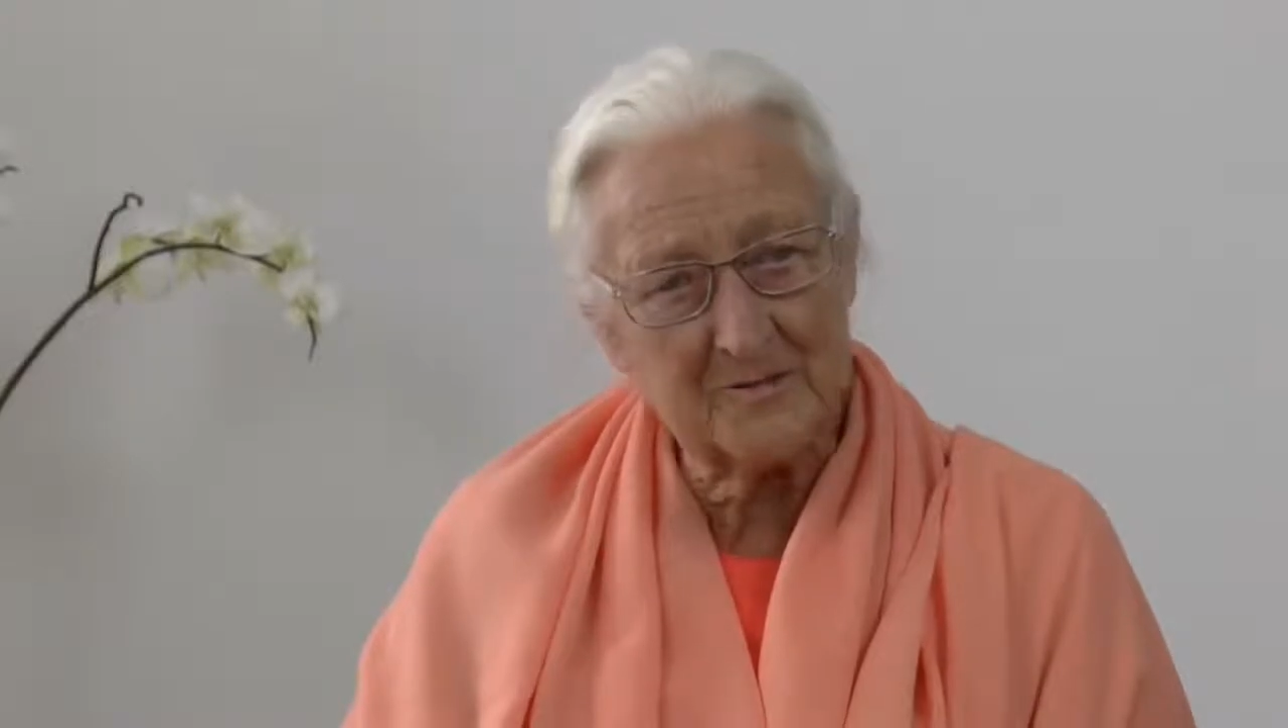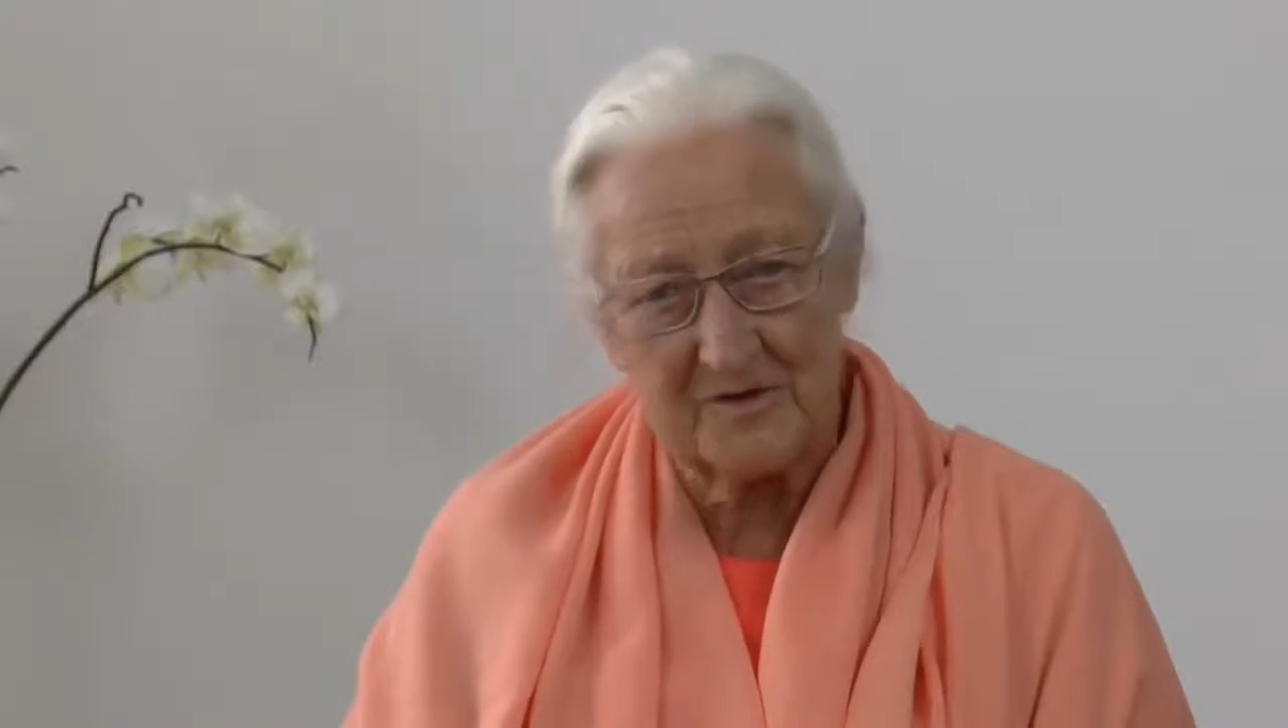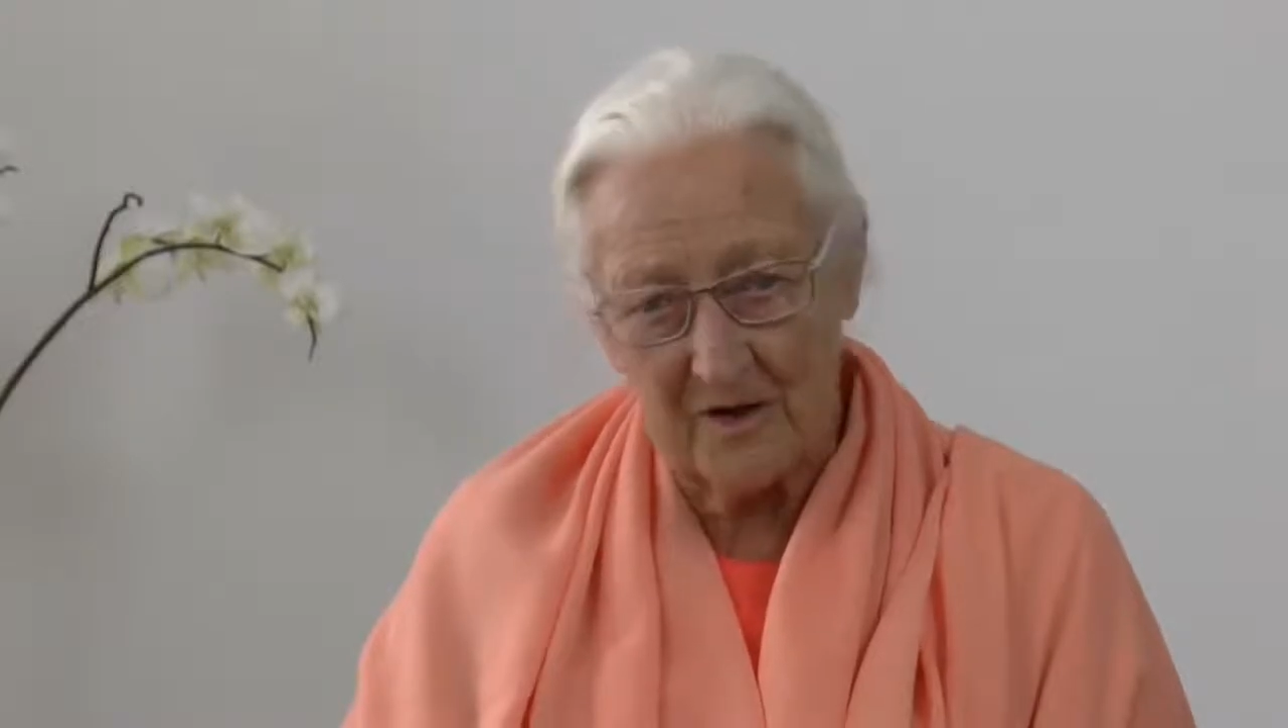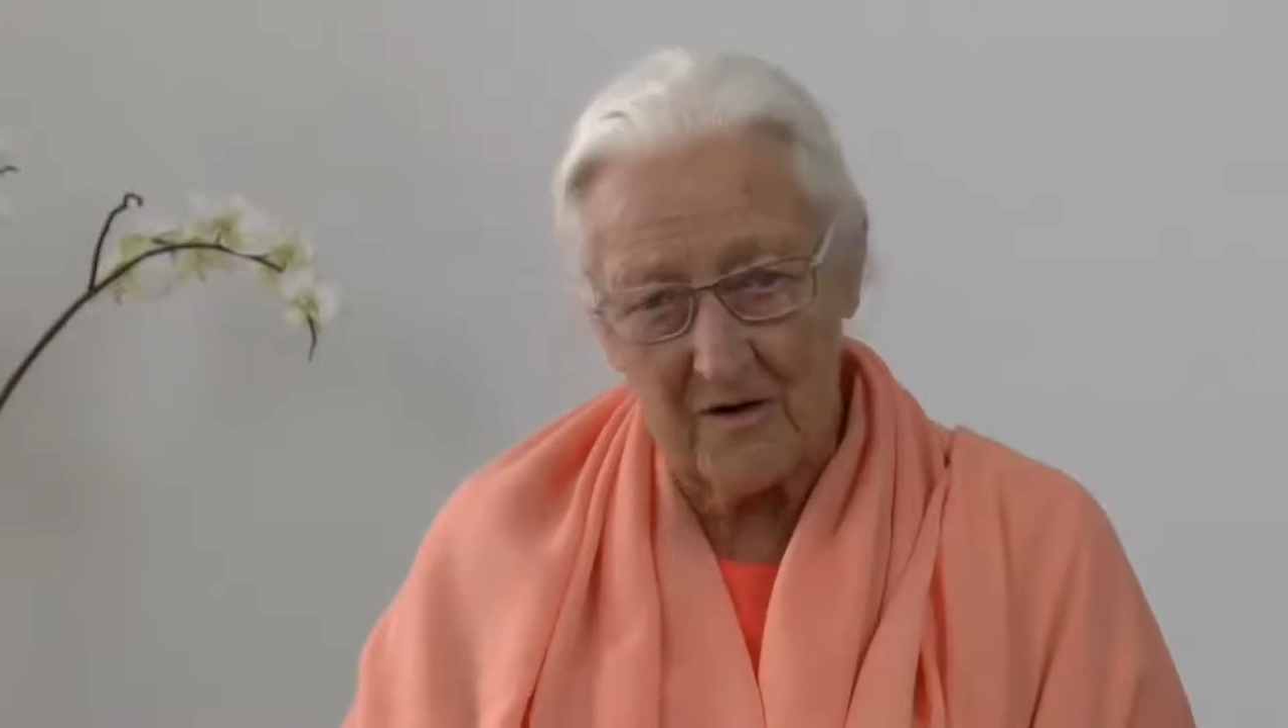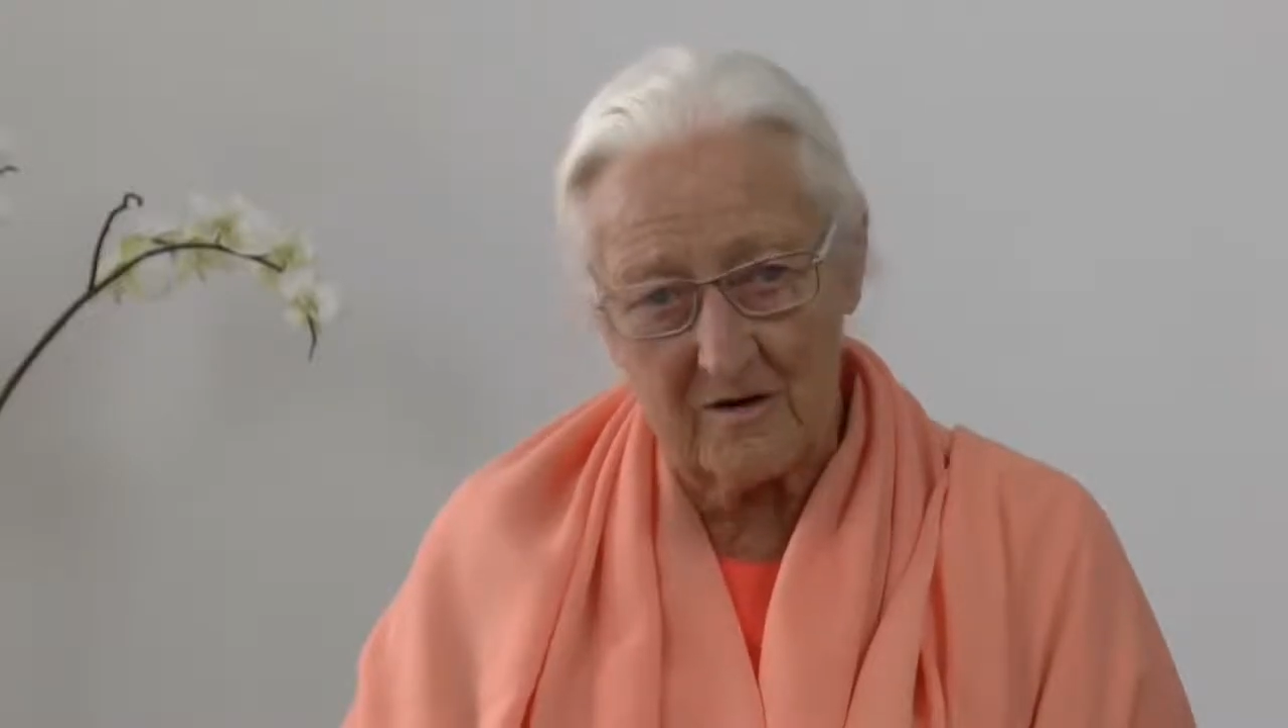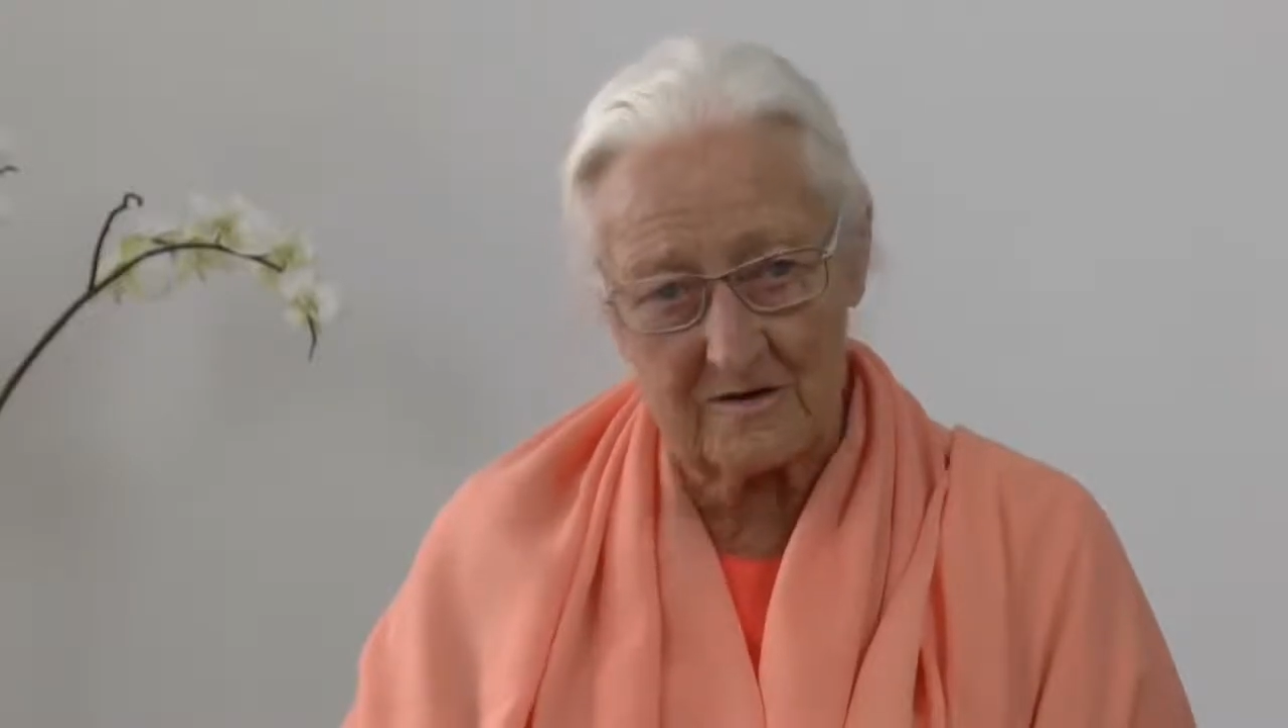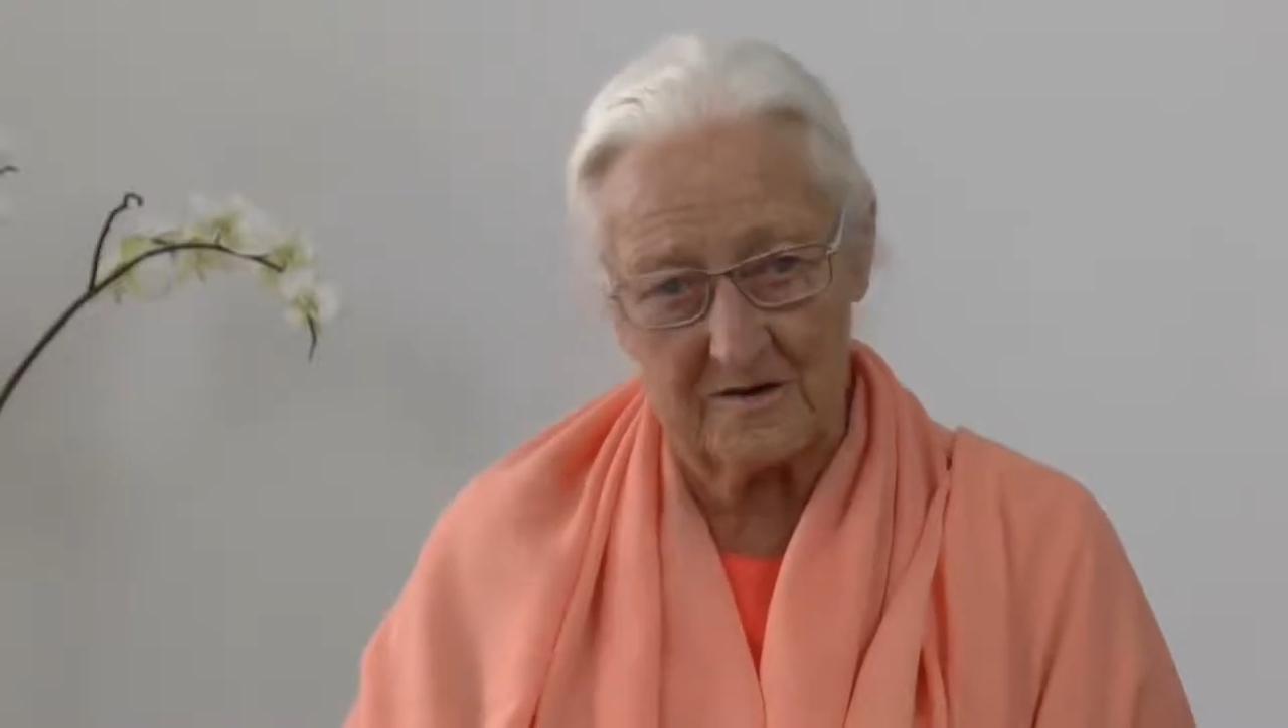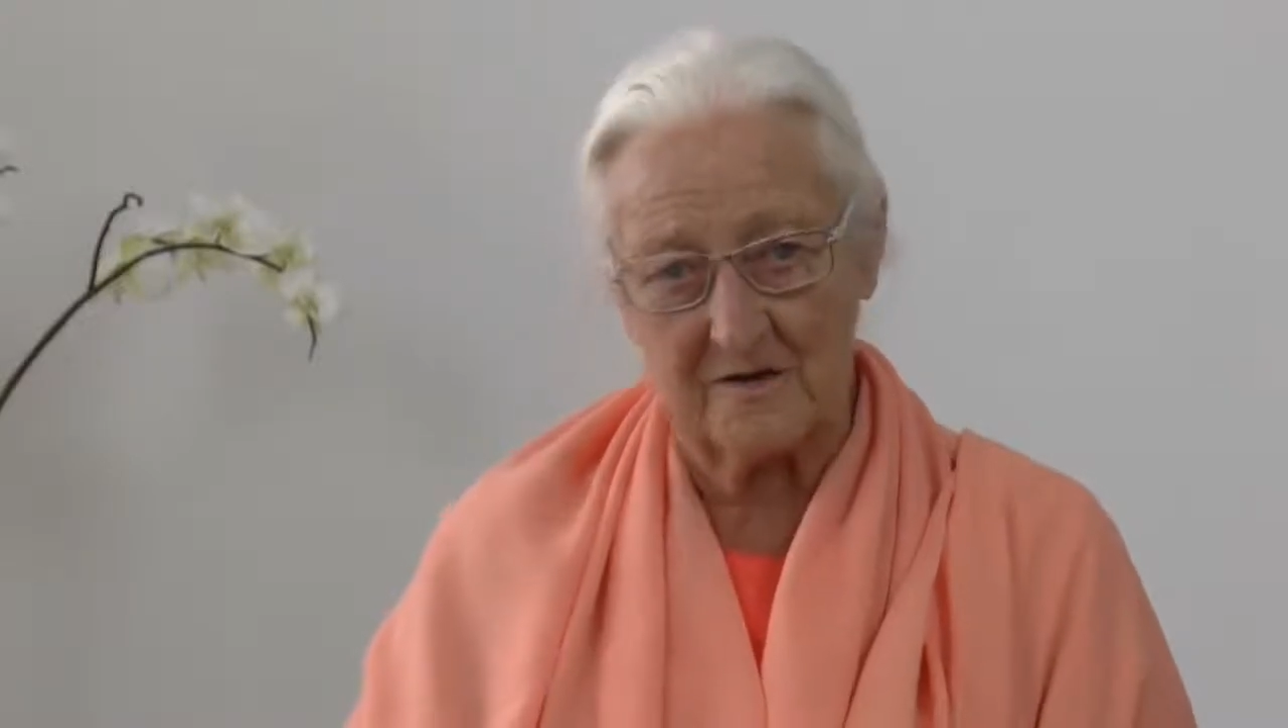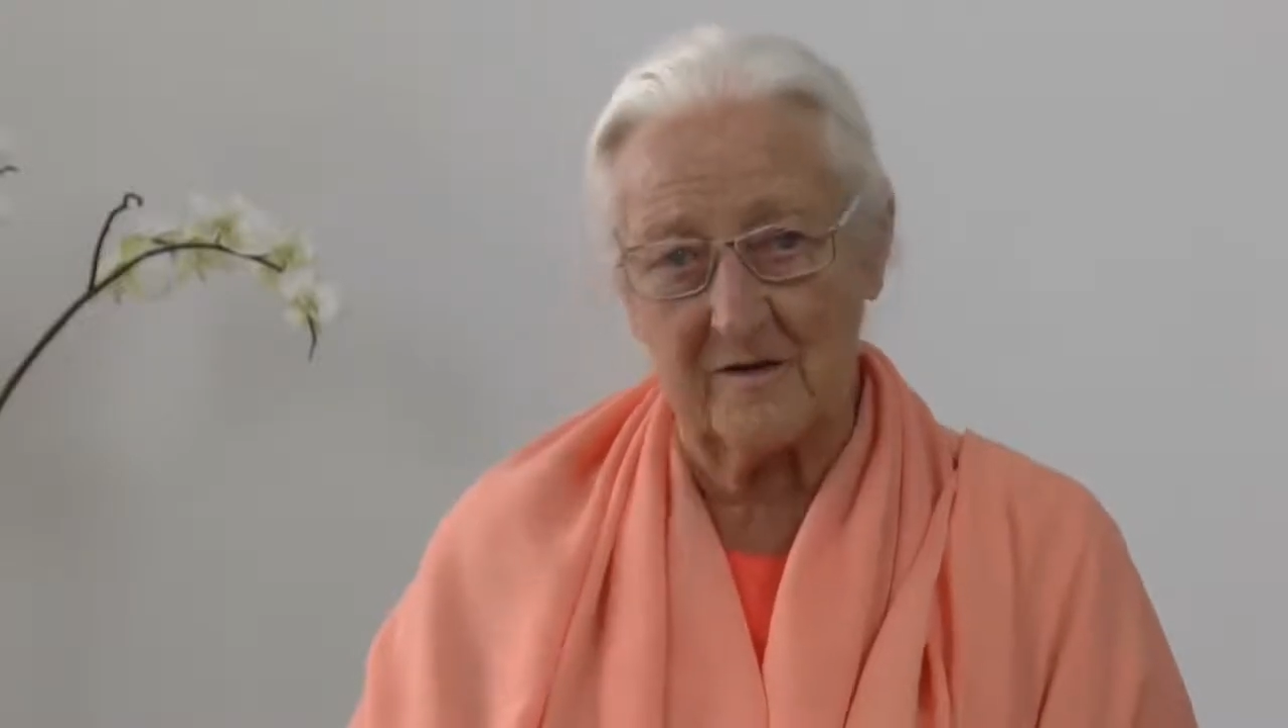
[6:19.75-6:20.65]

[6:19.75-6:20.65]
of darkness,